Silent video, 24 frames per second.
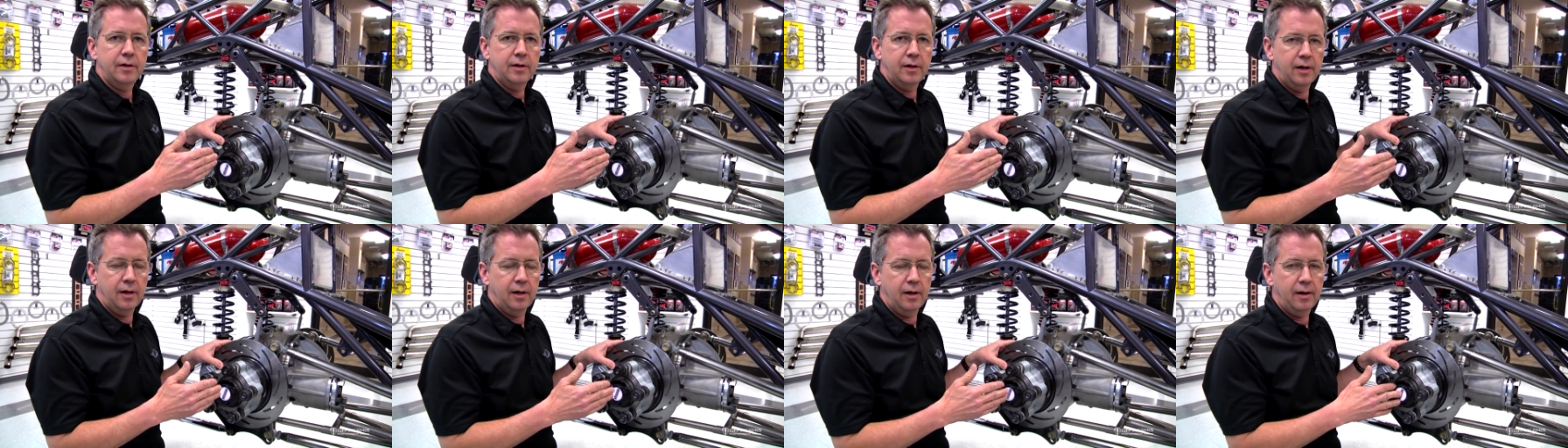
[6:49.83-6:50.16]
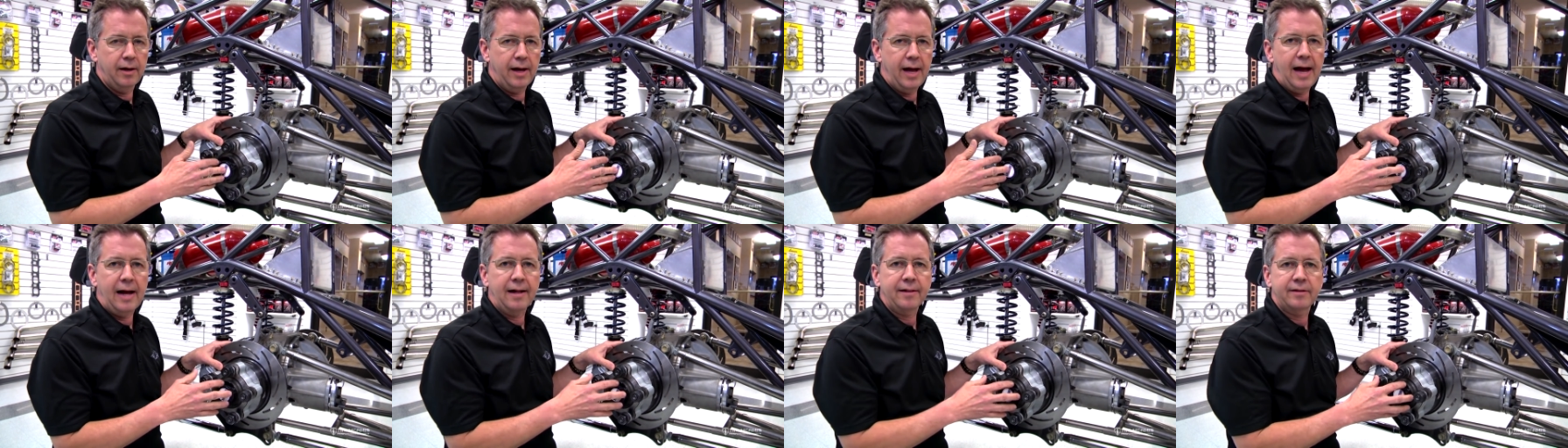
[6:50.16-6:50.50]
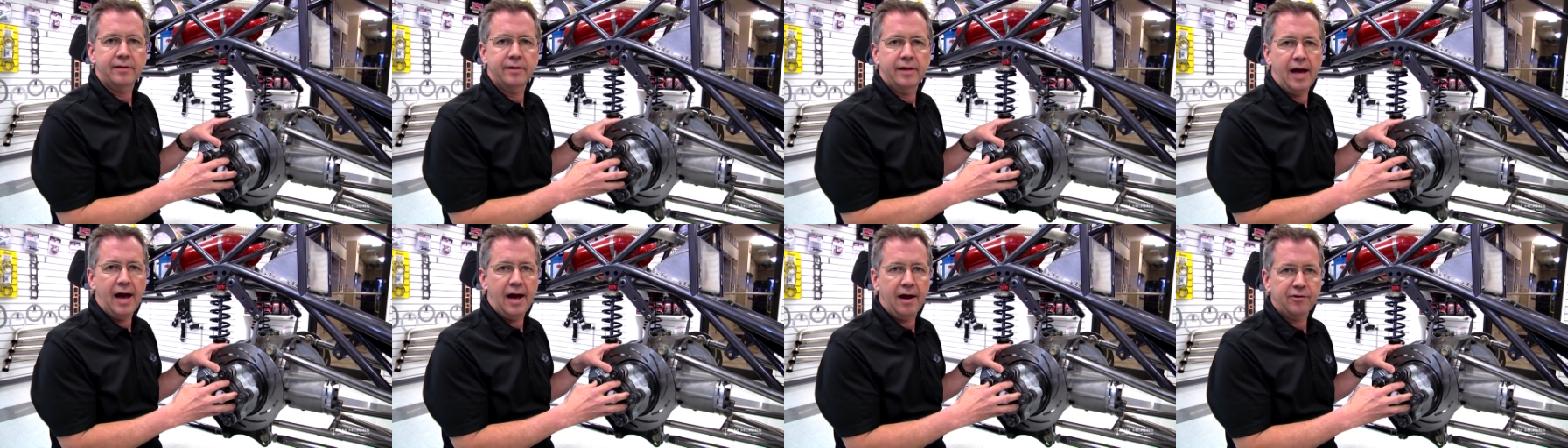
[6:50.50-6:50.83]
uh, at
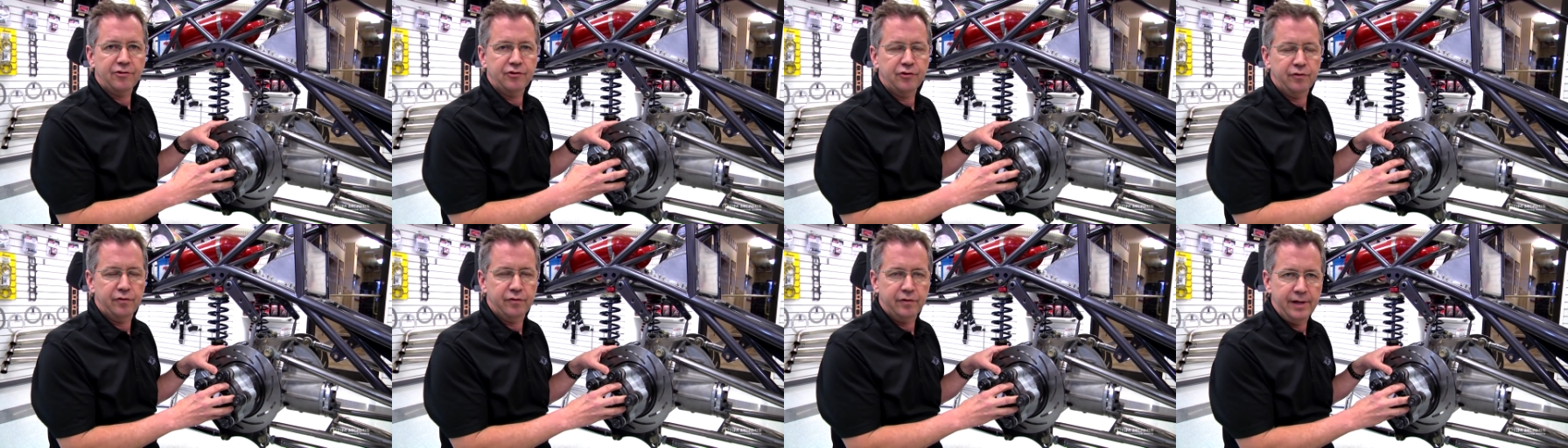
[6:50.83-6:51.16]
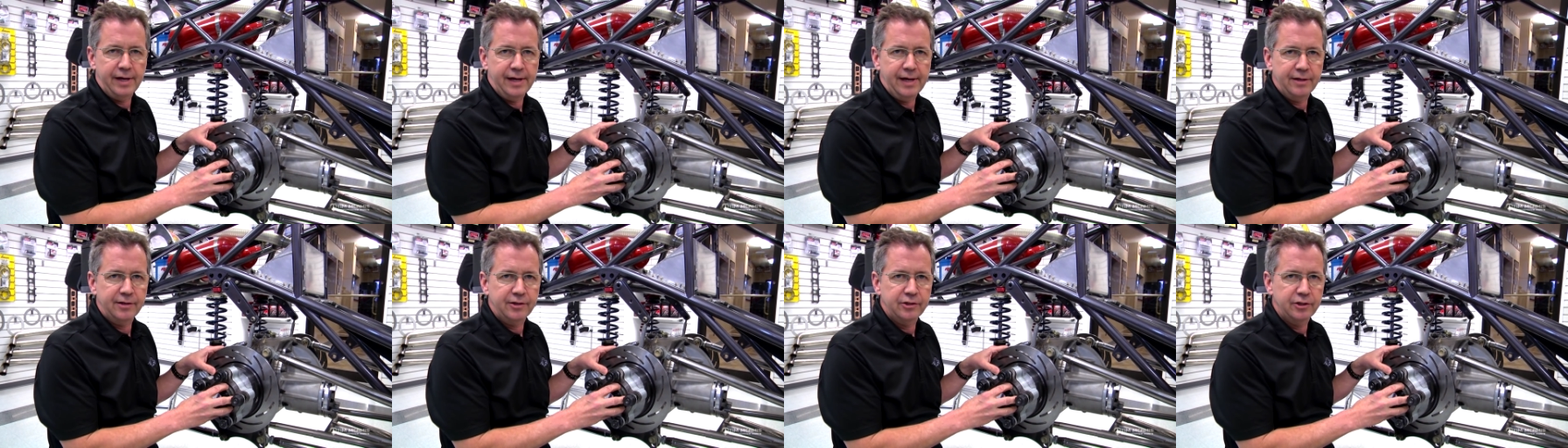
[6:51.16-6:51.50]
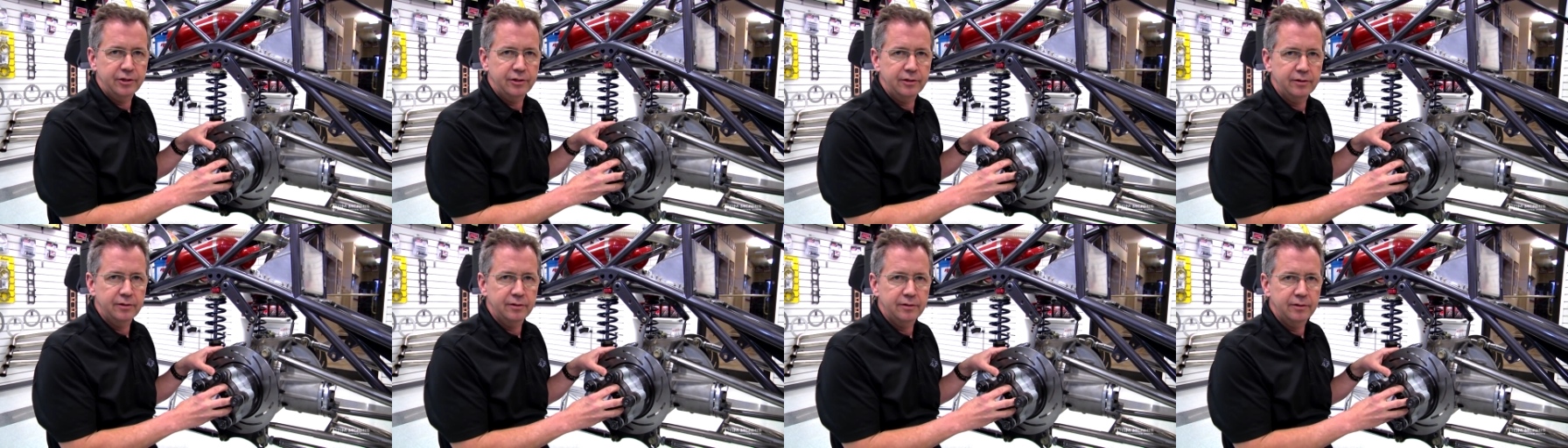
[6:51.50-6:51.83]
the axle flange.